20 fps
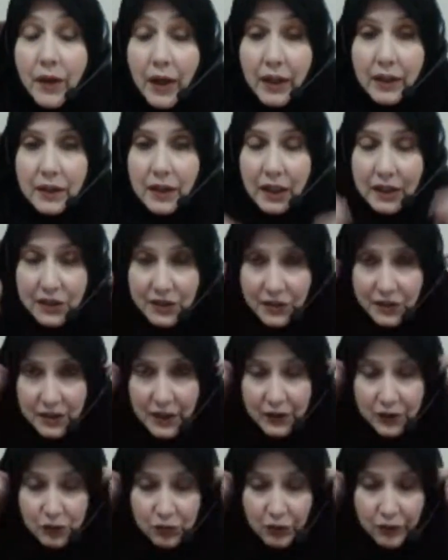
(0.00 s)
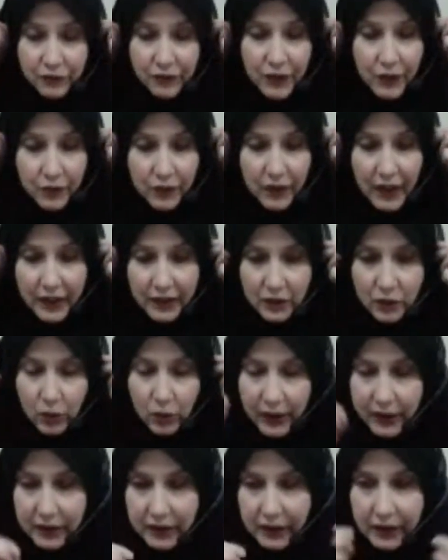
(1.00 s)
Okay, let's review that
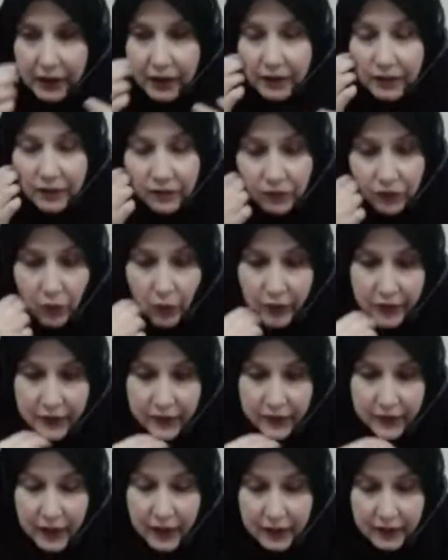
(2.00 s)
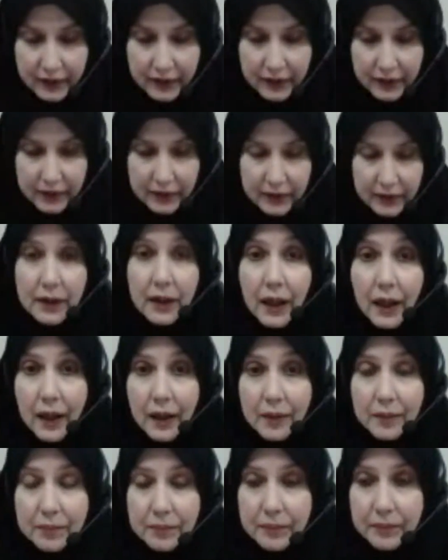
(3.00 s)
quickly for you then.
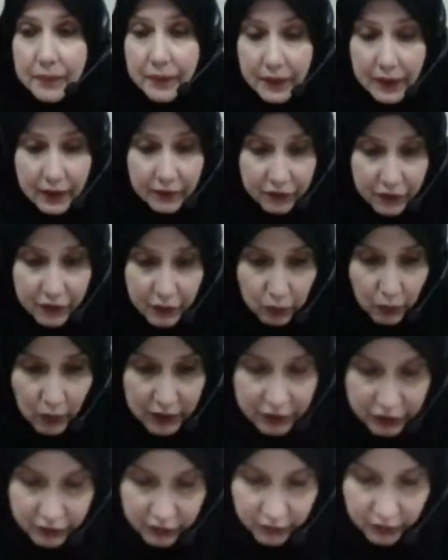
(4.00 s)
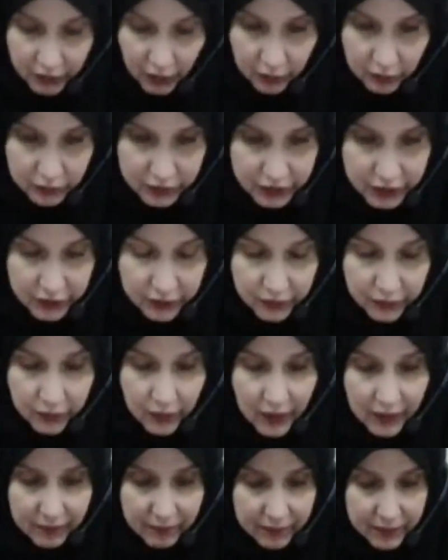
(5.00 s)
If you want to go to
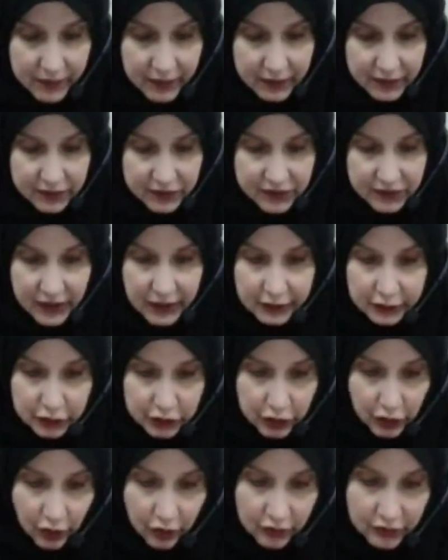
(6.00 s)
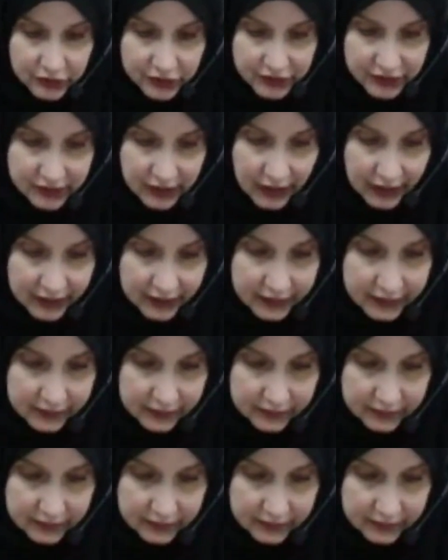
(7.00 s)
the St. Charles site,